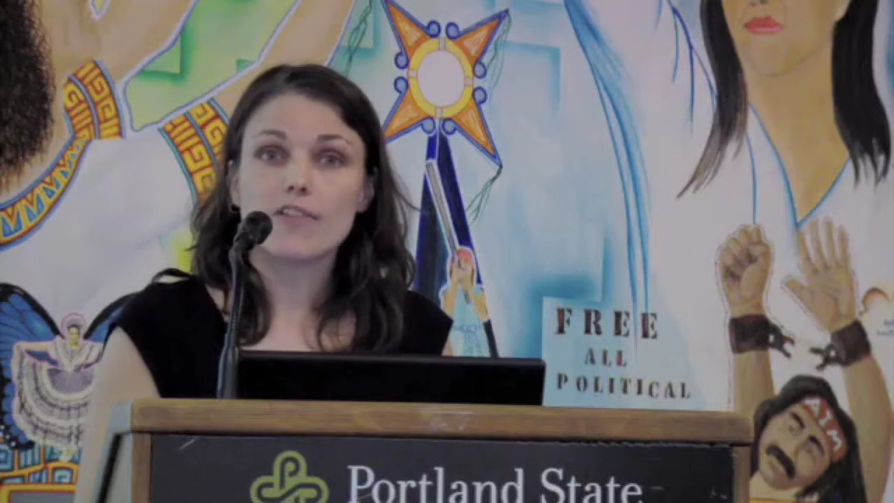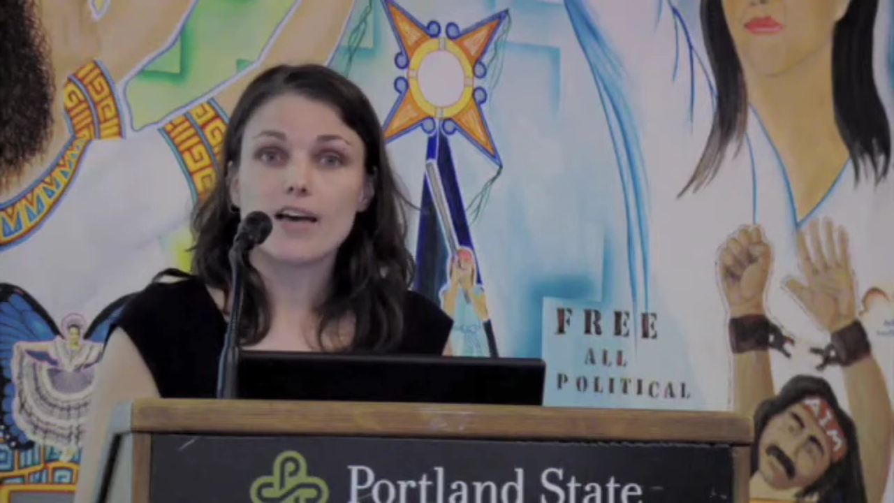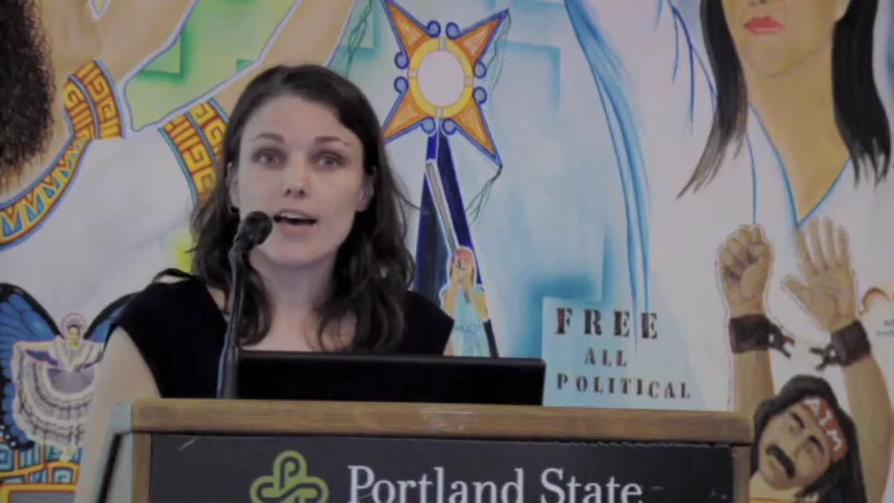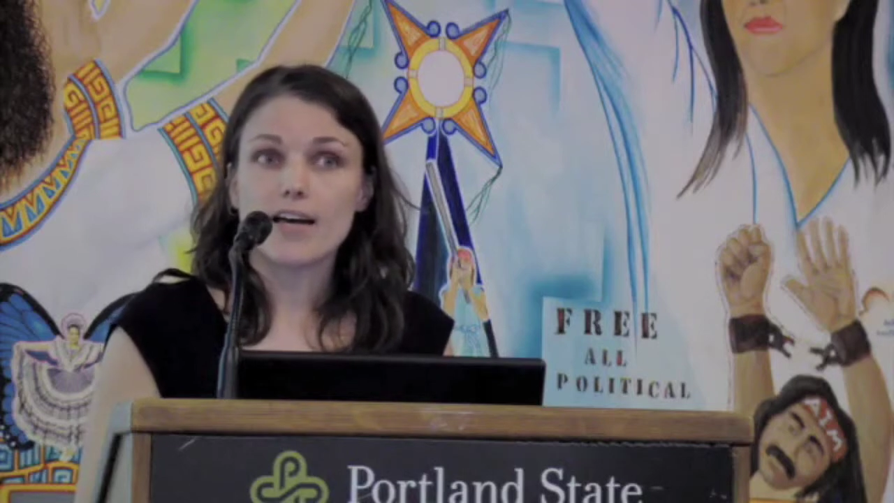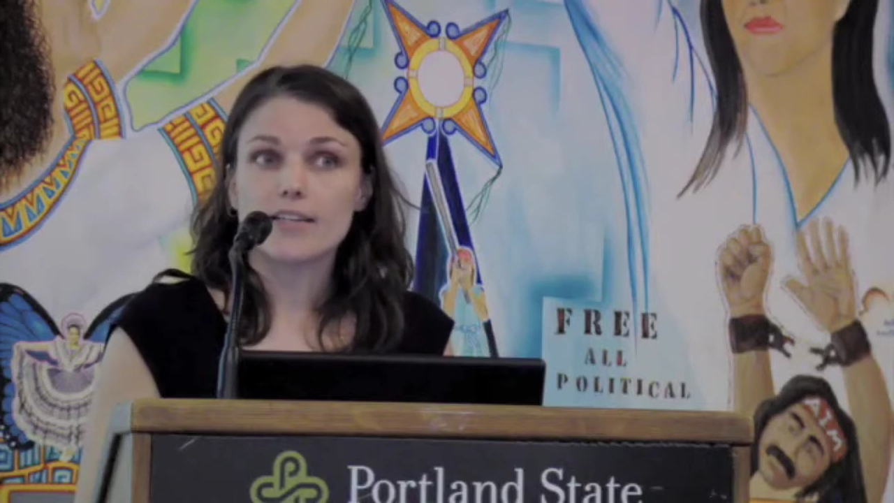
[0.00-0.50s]

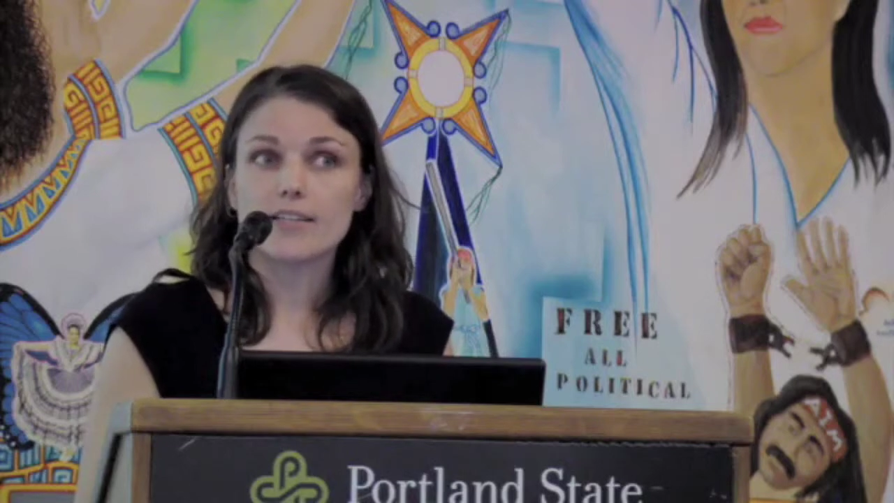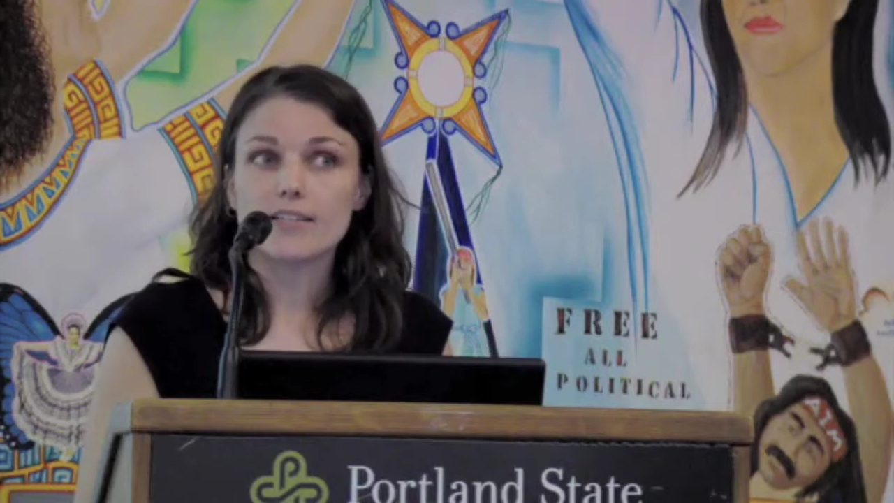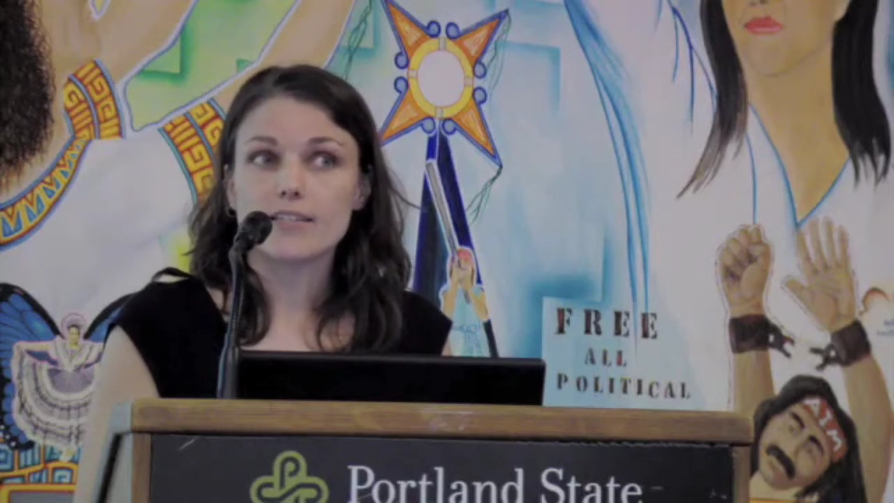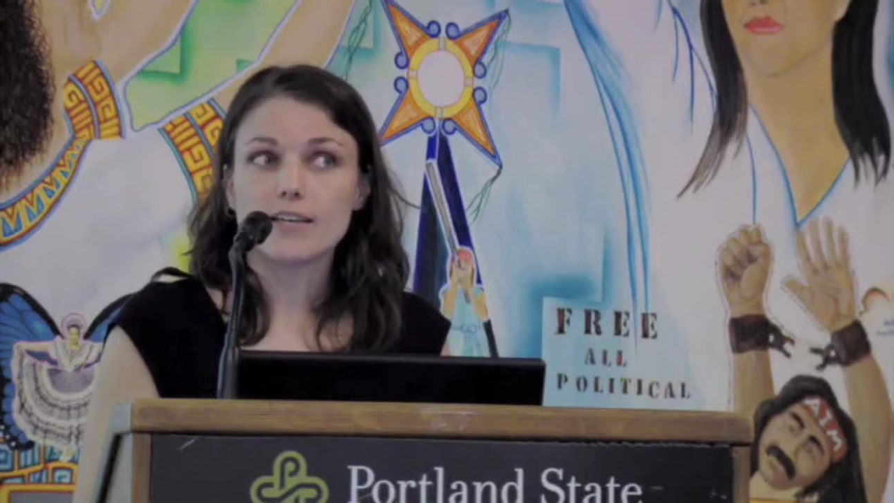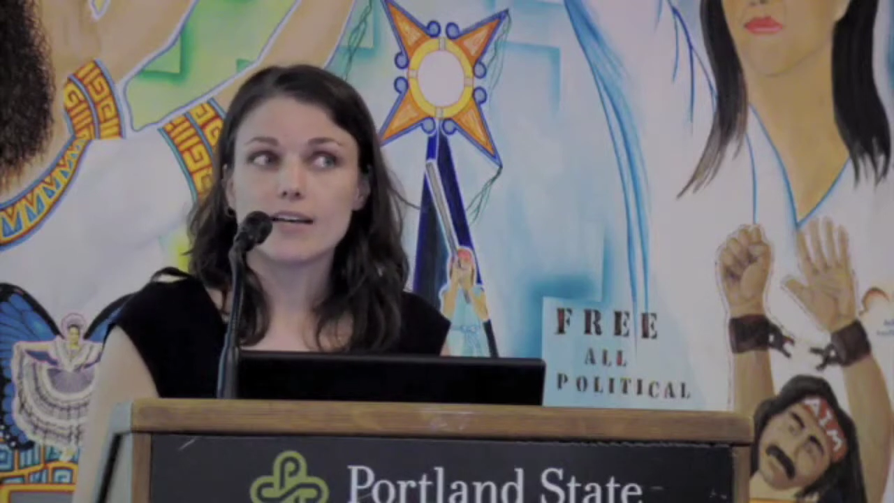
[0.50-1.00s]
that
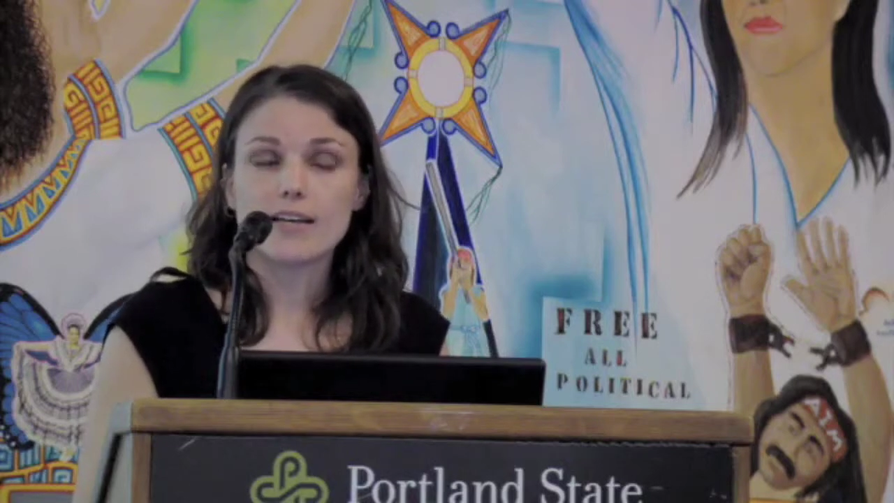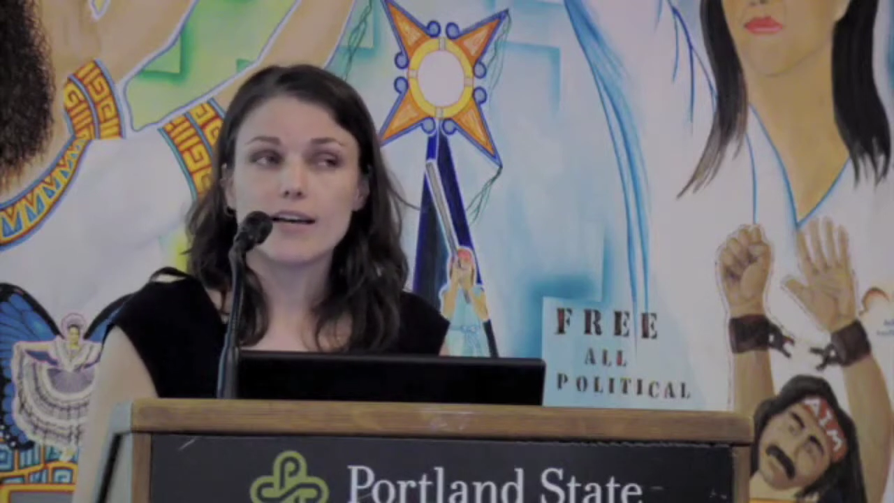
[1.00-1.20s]
is that